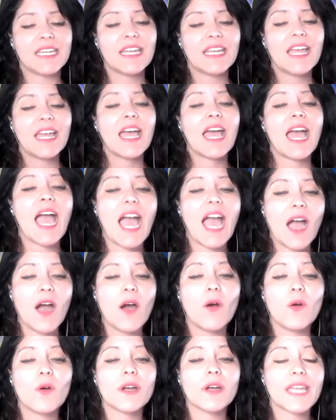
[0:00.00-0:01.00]

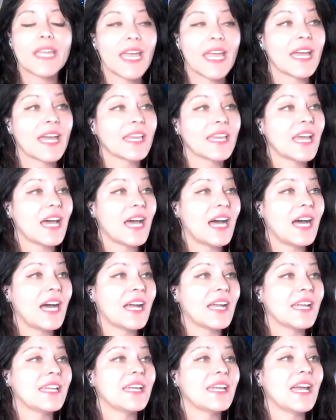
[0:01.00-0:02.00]
How can
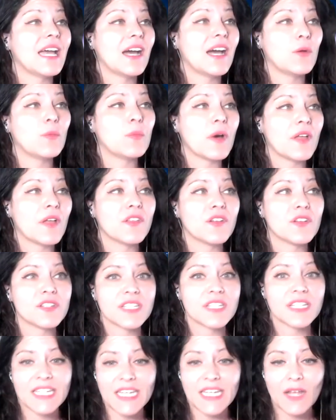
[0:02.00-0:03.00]
I help others
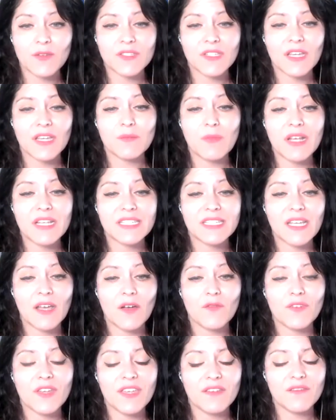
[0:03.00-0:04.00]
and get outside
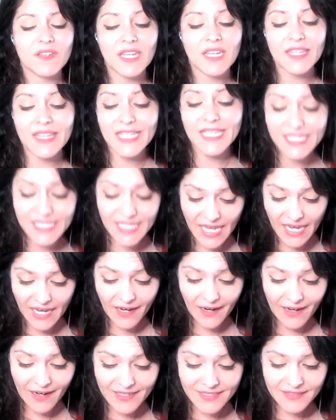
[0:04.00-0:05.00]
myself, even in this
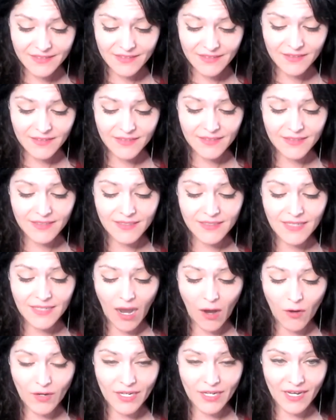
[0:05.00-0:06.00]
chaos? How
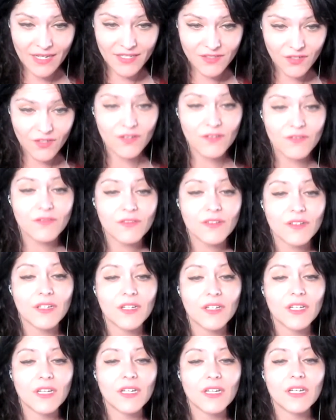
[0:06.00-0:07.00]
can I serve?
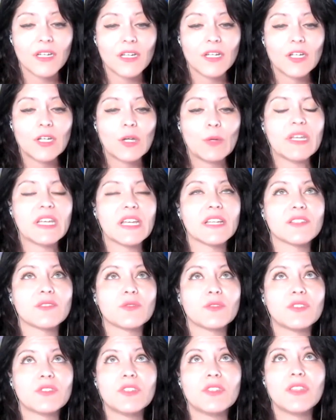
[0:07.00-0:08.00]
Because
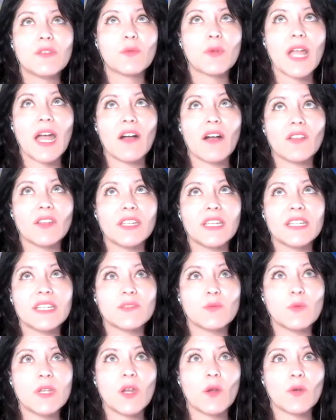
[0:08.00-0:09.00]
the reality is,
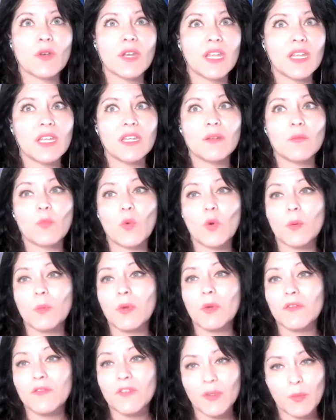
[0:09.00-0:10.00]
we don't need more
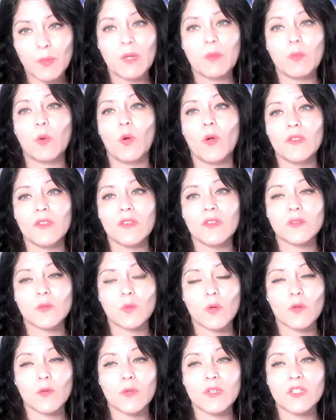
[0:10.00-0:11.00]
perfect people in this
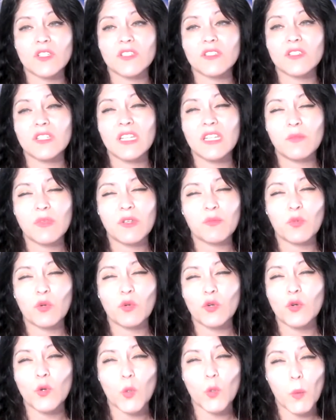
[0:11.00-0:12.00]
world. We just need people
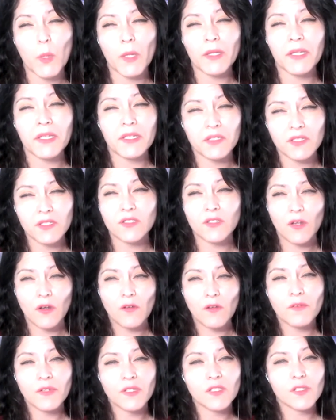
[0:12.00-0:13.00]
who are willing to
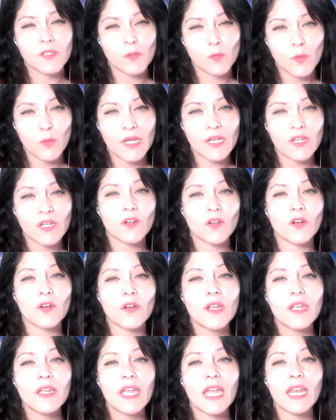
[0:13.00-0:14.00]
serve and surrender
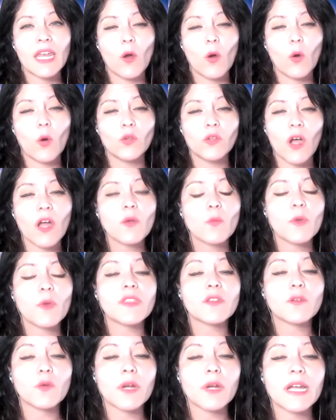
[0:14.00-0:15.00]
and hold on
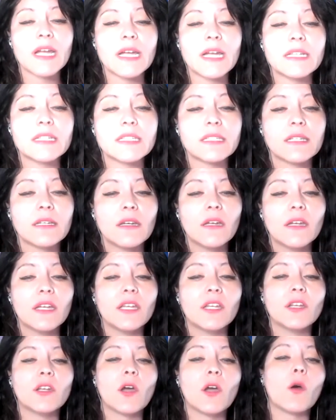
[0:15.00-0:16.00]
with grit,
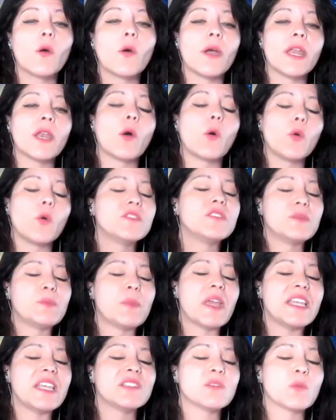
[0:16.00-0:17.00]
and hold
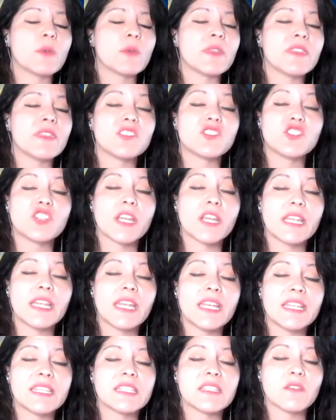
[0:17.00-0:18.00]
space when the shit
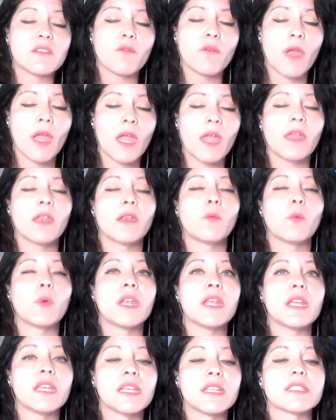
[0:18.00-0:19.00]
hits the fan, when
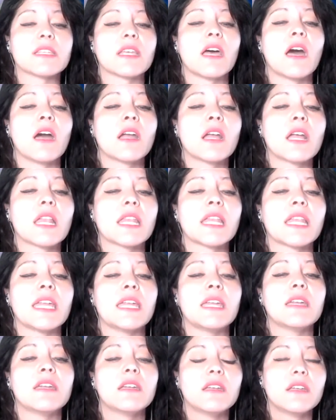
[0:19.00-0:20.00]
it gets
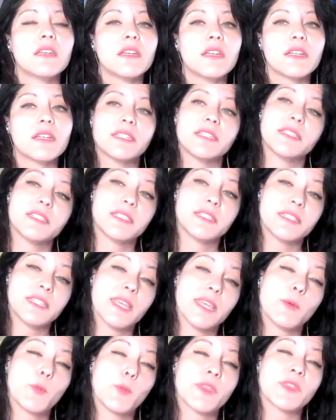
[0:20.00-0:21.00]
ugly. To
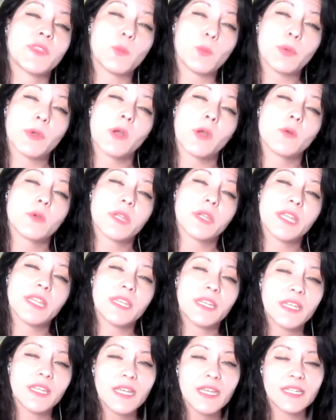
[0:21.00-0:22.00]
sit with the broken,
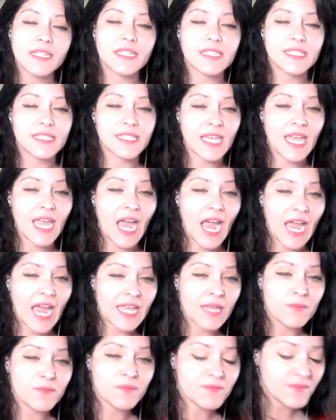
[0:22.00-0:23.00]
to say, I
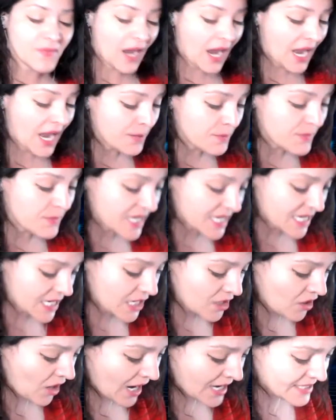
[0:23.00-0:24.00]
am
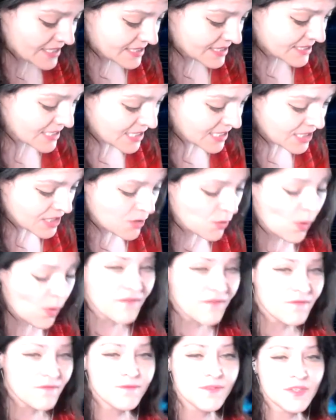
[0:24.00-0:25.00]
here. I see you. I
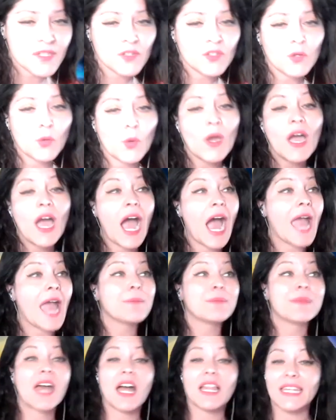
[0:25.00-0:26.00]
feel you. I'm
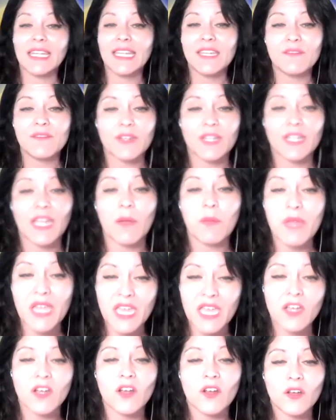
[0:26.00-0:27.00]
not leaving. I'm
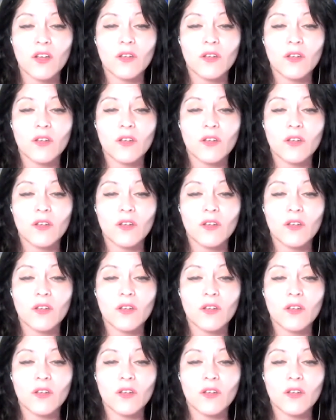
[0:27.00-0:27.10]
here.